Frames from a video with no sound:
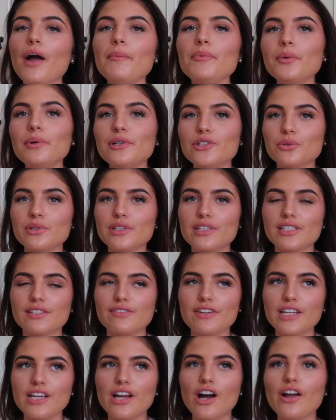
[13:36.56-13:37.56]
I hope you enjoyed
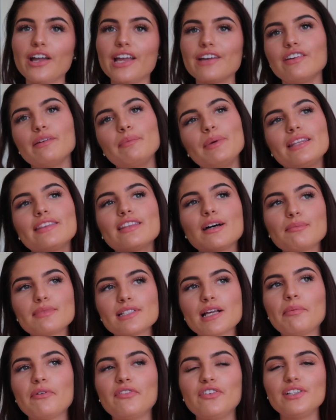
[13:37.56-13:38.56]
this video. Give it a big
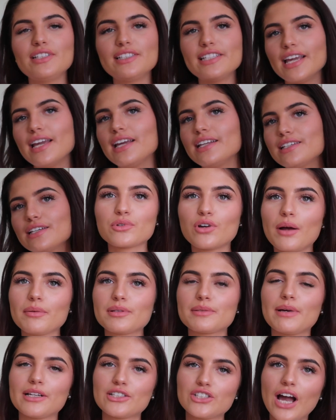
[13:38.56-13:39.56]
thumbs up if you did.
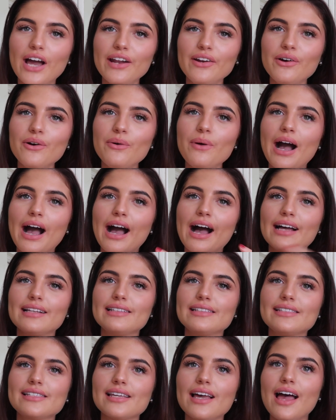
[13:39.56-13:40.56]
Subscribe to my channel
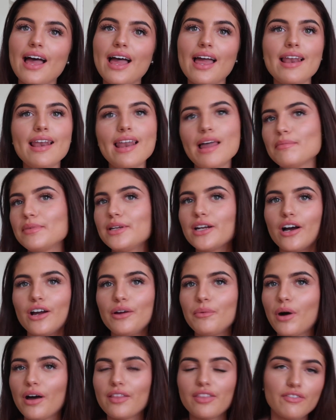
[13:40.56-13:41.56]
and let me
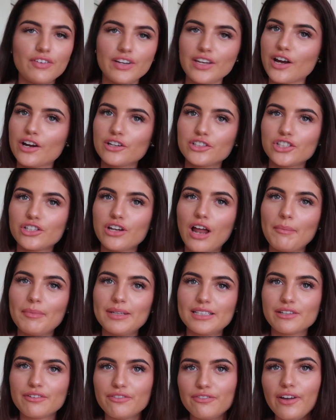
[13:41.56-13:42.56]
know what other videos you'd like
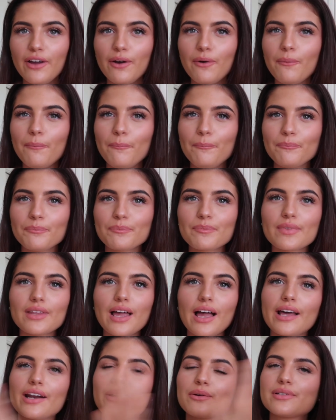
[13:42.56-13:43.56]
me to film.
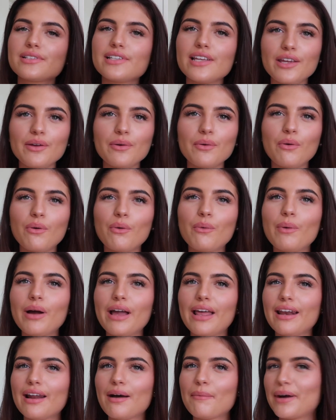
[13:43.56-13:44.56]
And I'll see you all
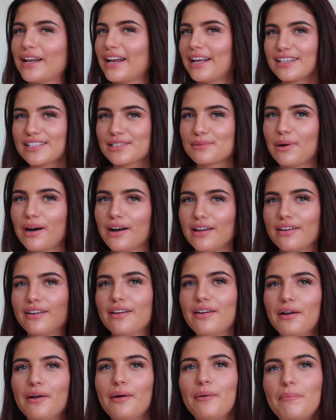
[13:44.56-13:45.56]
in my next
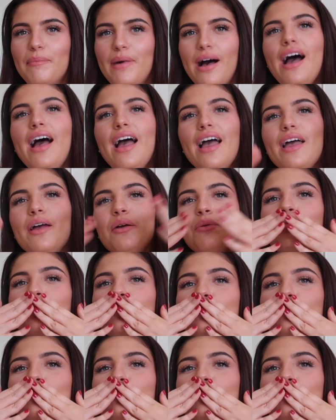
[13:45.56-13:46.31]
one. Bye.